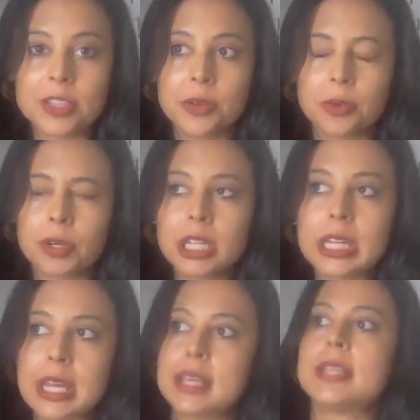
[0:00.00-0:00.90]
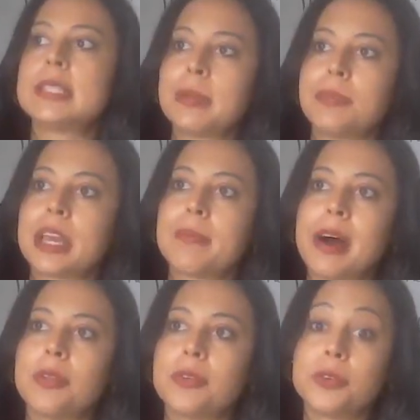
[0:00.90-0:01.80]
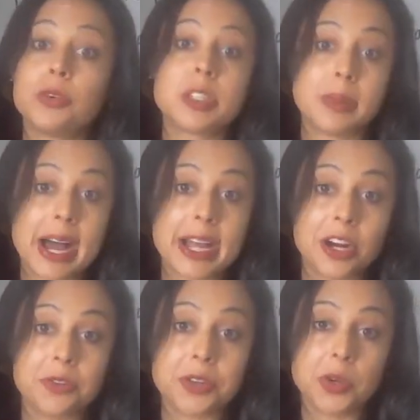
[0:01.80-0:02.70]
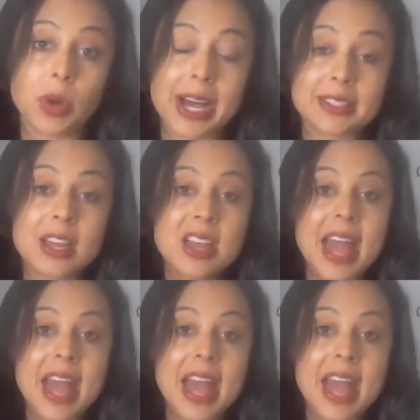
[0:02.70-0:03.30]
So there really is something about the food supply here in the US,